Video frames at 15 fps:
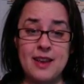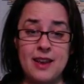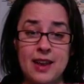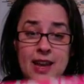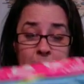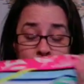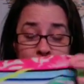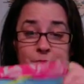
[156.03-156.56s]

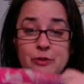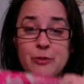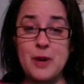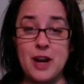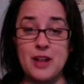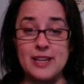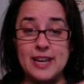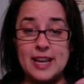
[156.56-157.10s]
Erin from
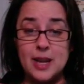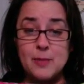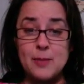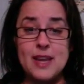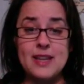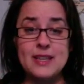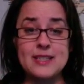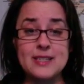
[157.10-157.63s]
Holland
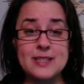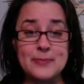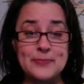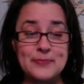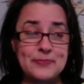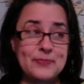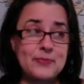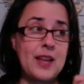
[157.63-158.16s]
Handmaids
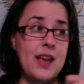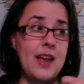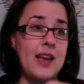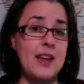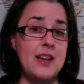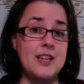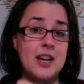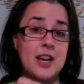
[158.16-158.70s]

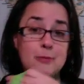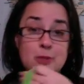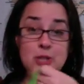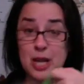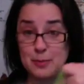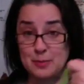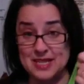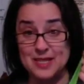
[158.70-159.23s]
and
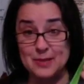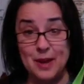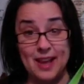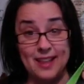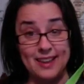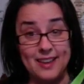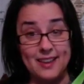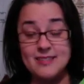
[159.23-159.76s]
Jan B.
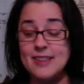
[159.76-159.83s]
Smiley.